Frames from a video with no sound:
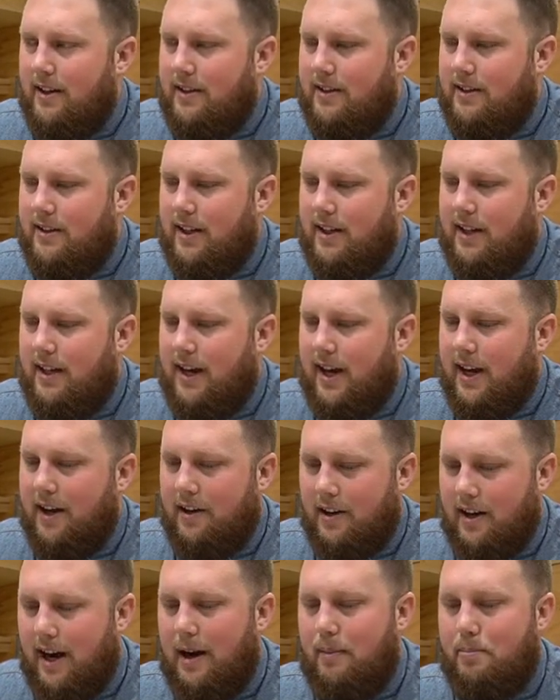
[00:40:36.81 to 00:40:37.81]
to get
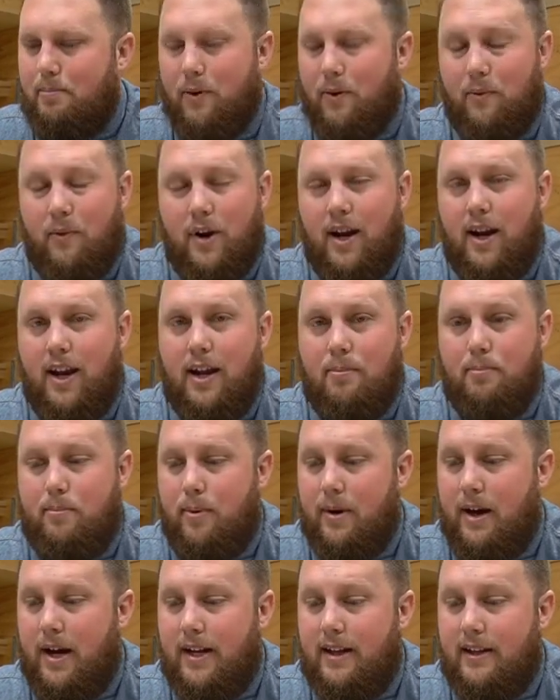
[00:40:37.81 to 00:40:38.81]
up and running,
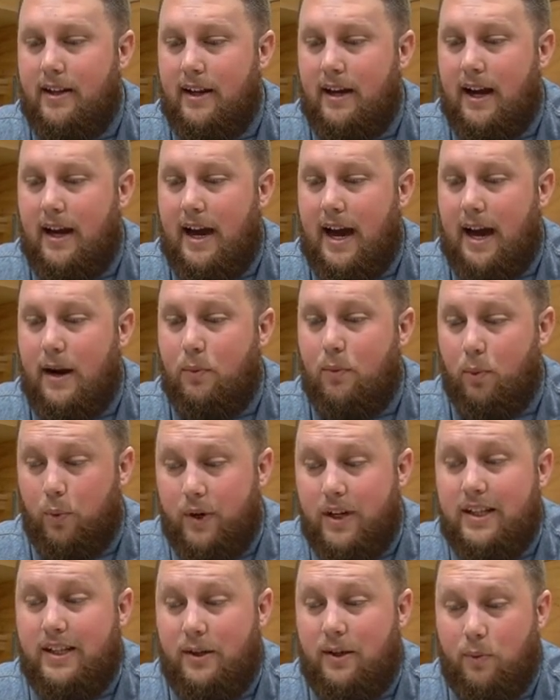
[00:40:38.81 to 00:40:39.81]
but I
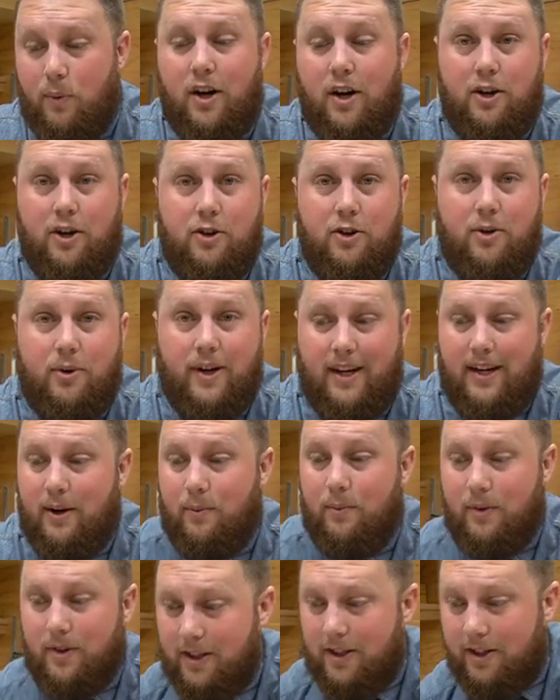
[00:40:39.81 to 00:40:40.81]
really want to do it. I
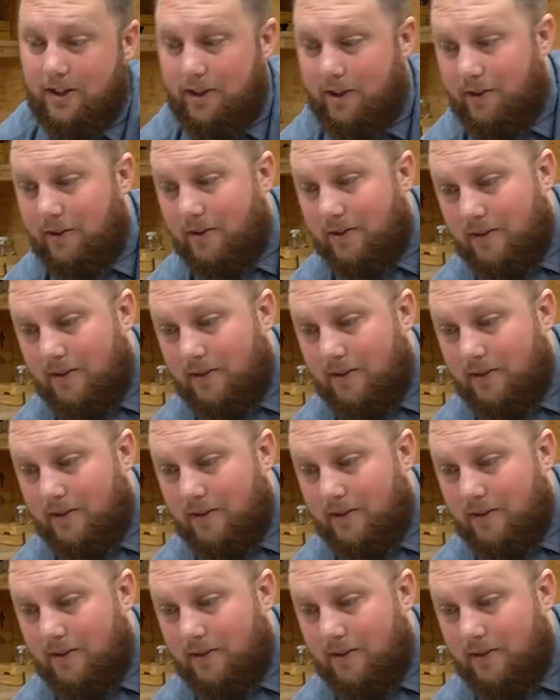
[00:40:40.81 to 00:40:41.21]
really do.